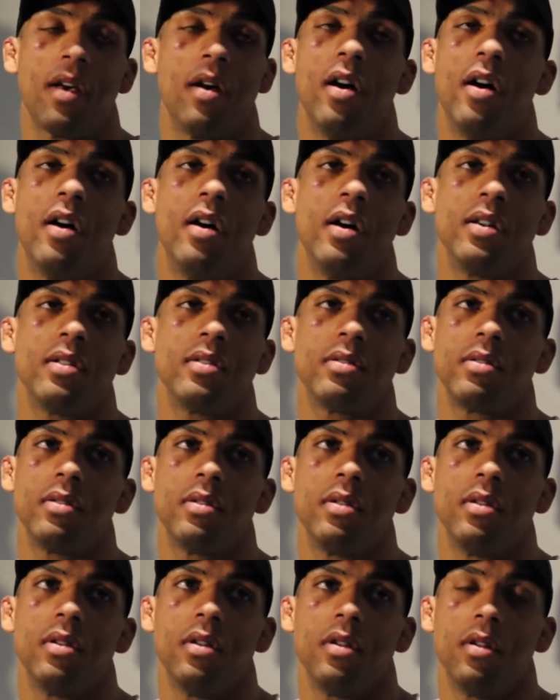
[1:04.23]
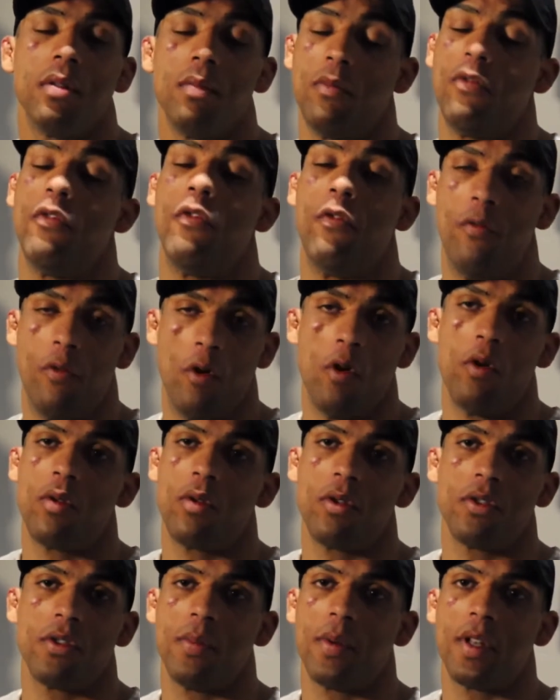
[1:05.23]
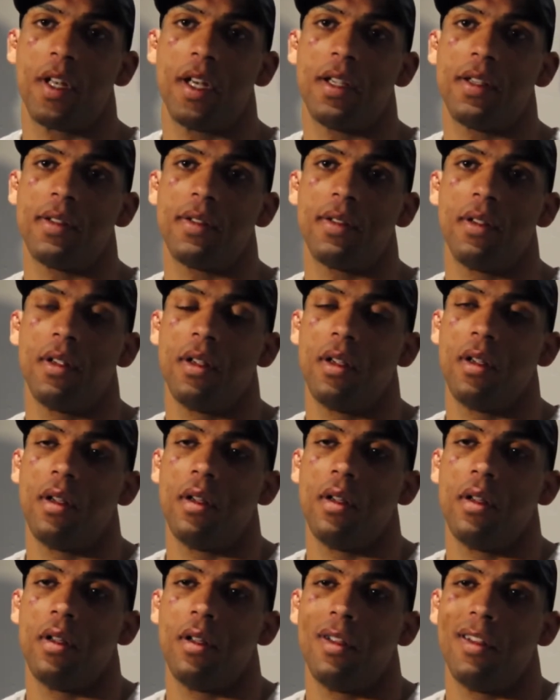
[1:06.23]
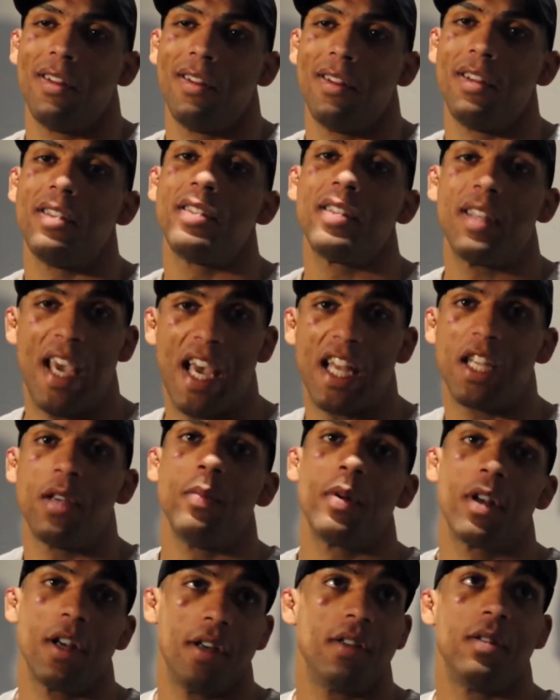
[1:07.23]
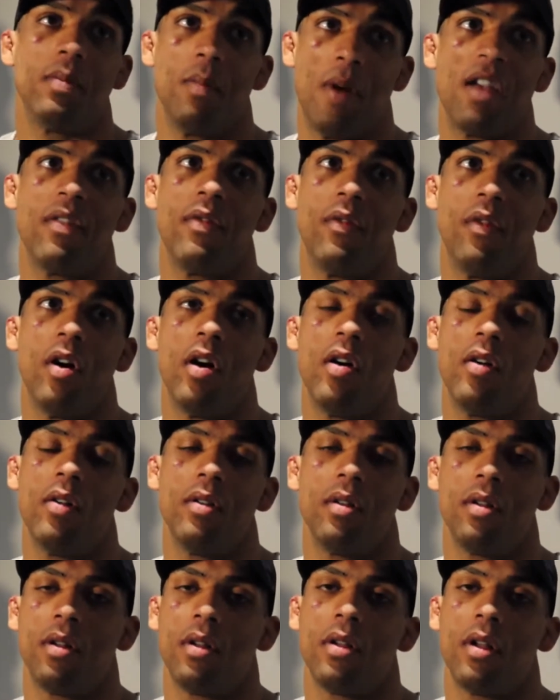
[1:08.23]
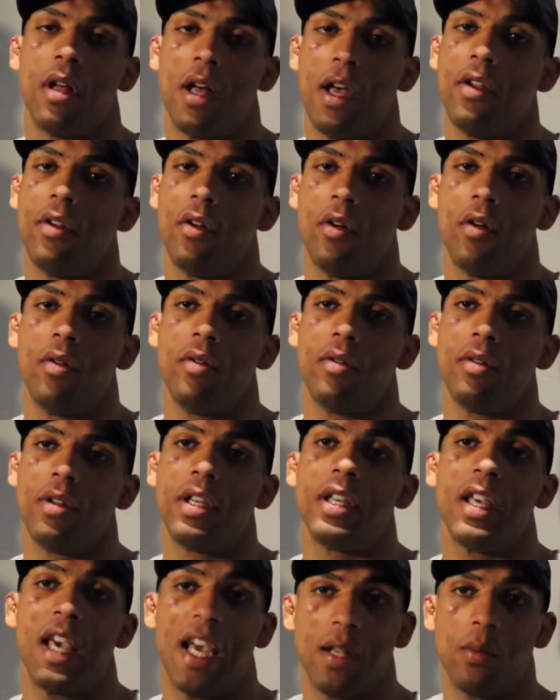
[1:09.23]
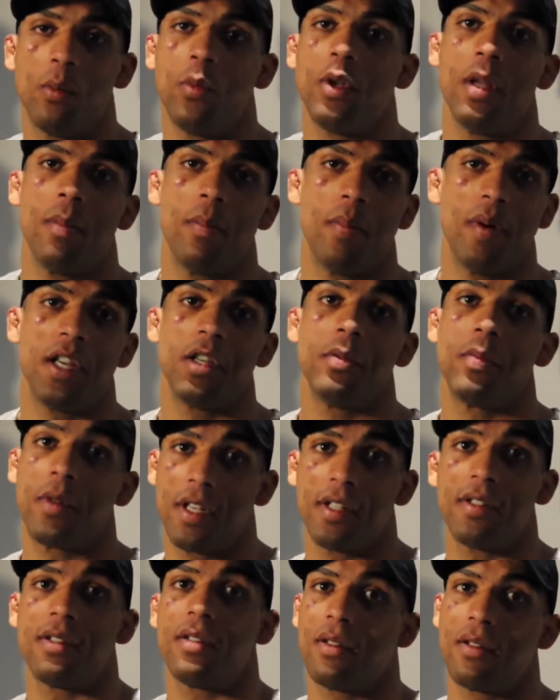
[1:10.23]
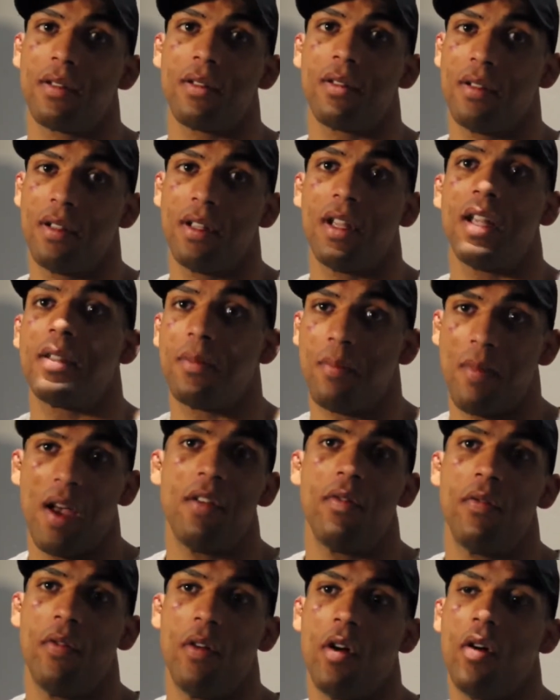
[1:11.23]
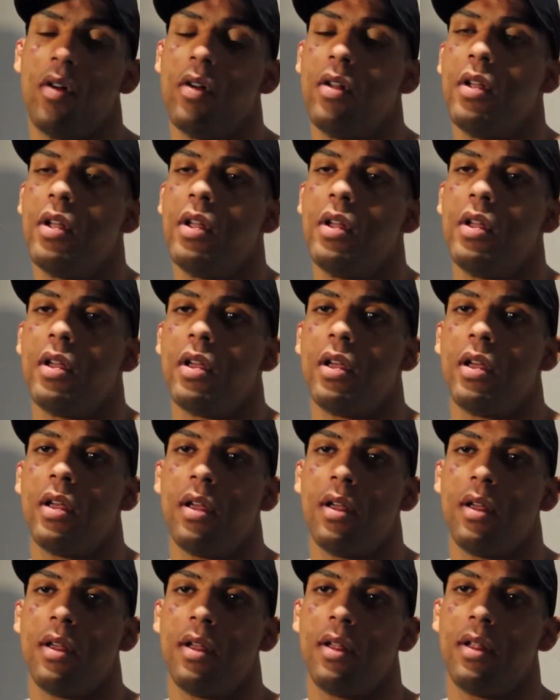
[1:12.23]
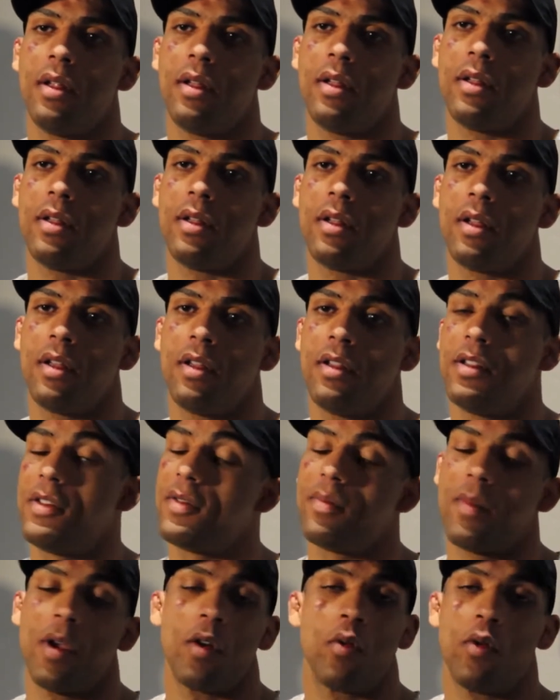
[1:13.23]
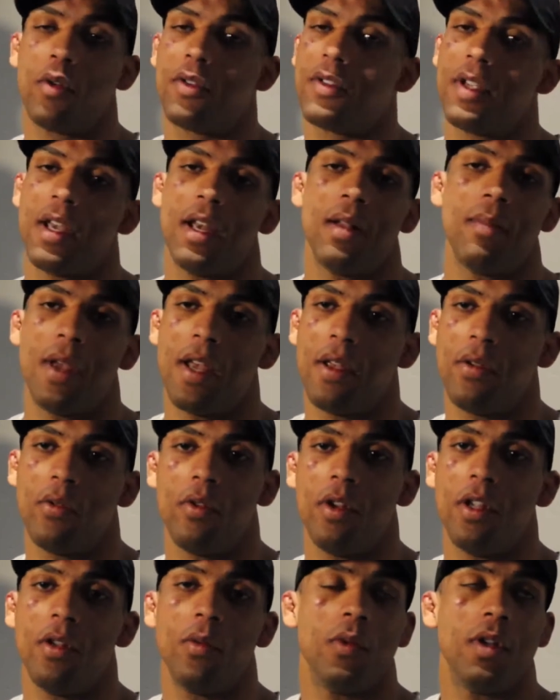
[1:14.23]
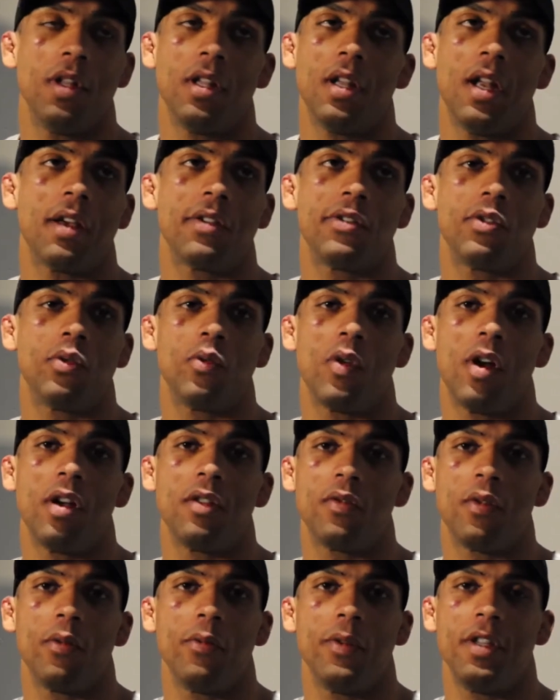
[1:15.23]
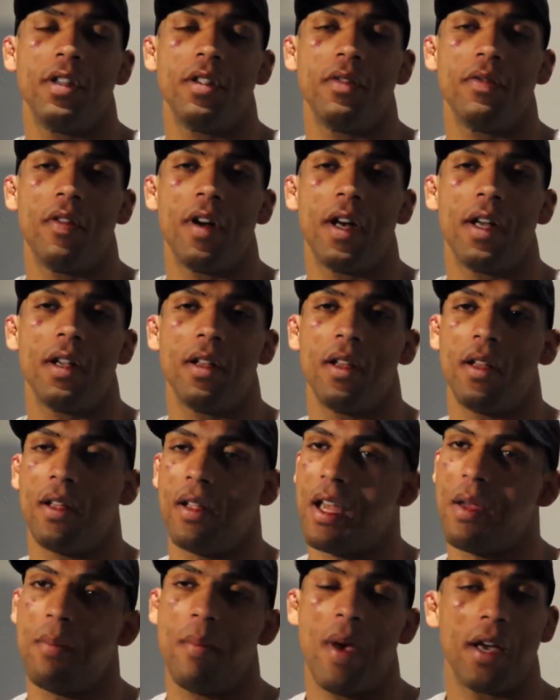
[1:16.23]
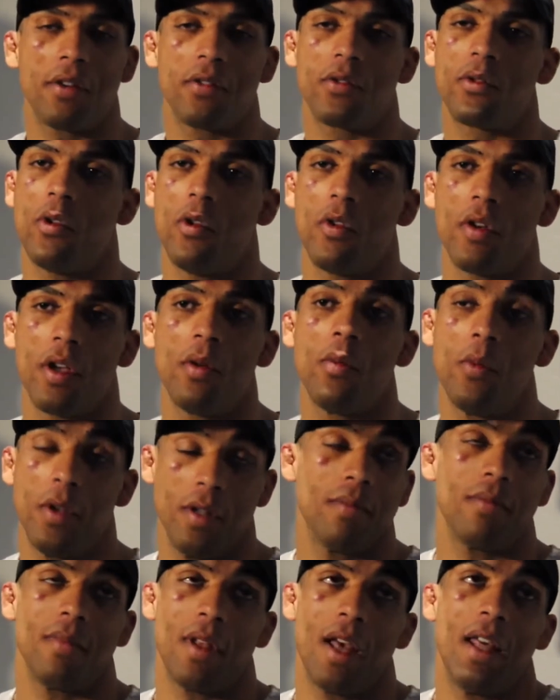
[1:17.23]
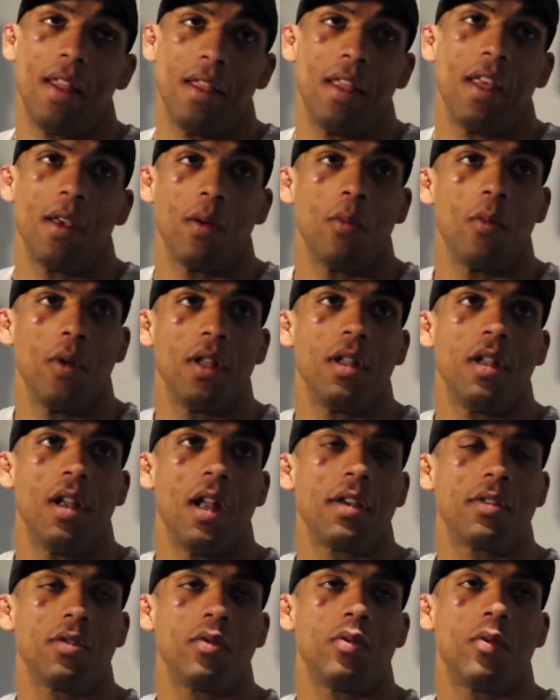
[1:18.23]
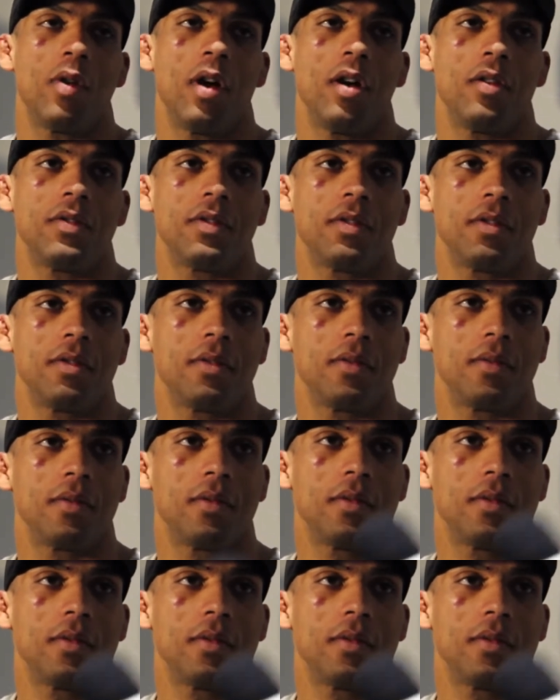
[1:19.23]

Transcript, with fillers: I back hard focus because he's catching because it's my fault. I know he catching me with the punch because it's my fault. And it's my coach said, man, you need to win the next two rounds for win this fight. And I back strong I win. I think win the next two rounds.